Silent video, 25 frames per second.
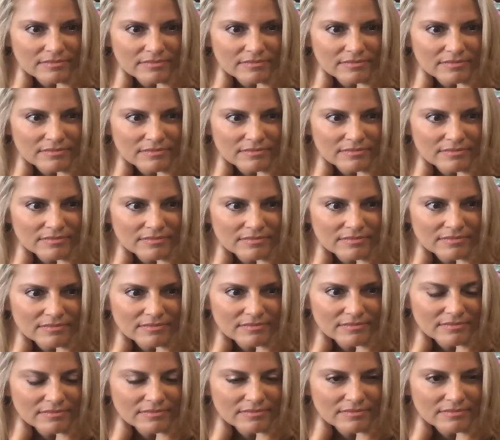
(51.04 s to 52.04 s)

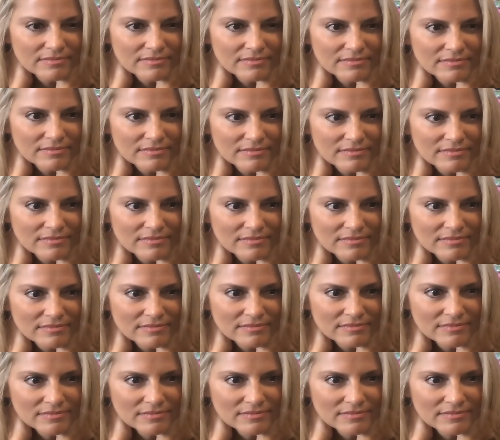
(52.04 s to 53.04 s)

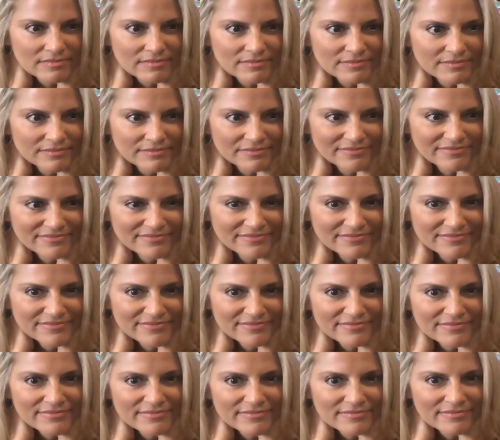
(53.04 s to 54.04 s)

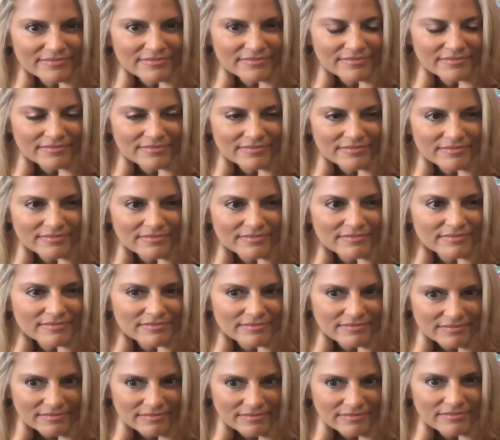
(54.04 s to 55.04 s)

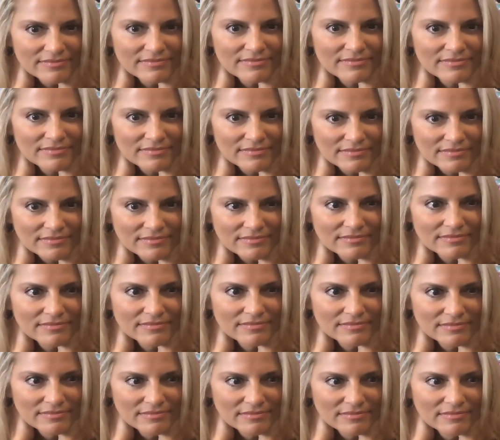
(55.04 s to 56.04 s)

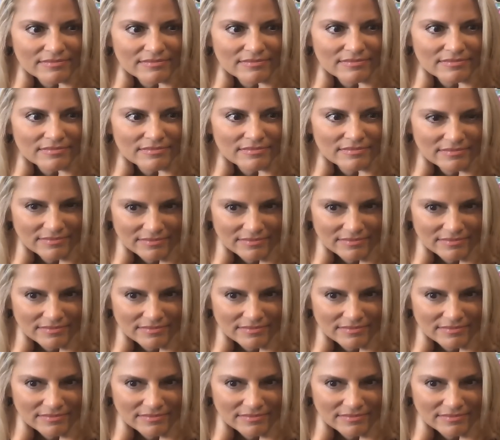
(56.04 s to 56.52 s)
No words are spoken by the person on screen.